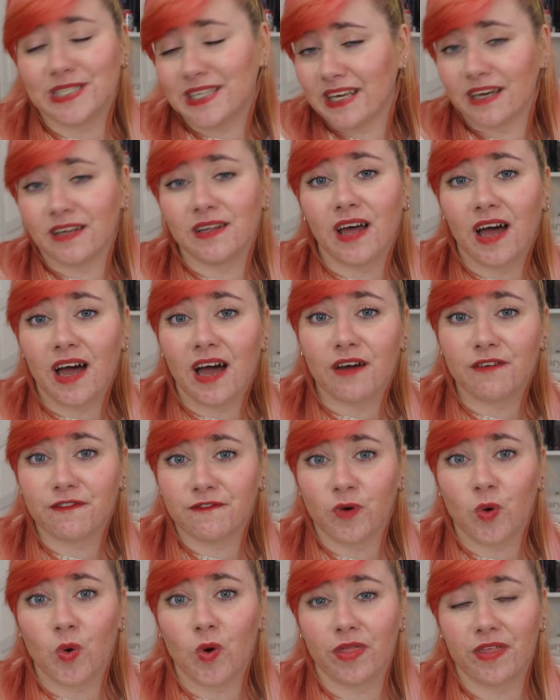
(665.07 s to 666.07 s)
kill her
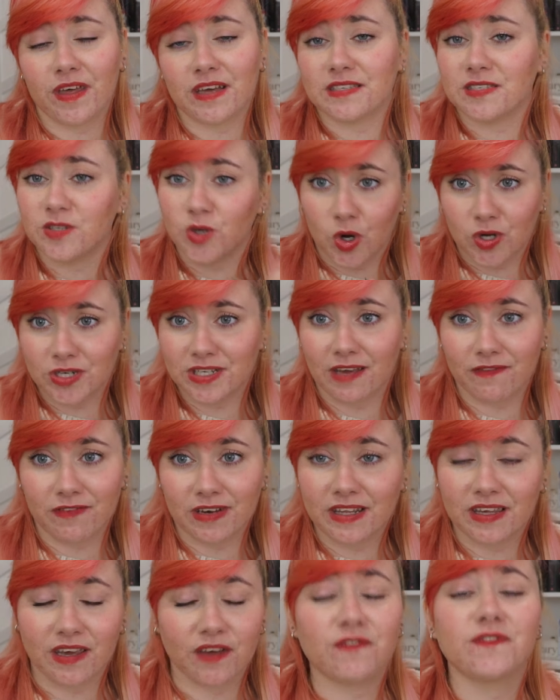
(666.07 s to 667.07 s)
for this
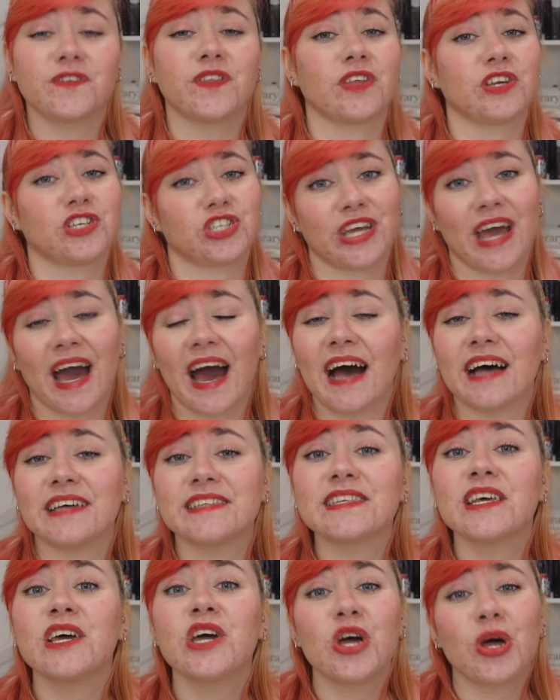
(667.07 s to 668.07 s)
god-given gift that she has,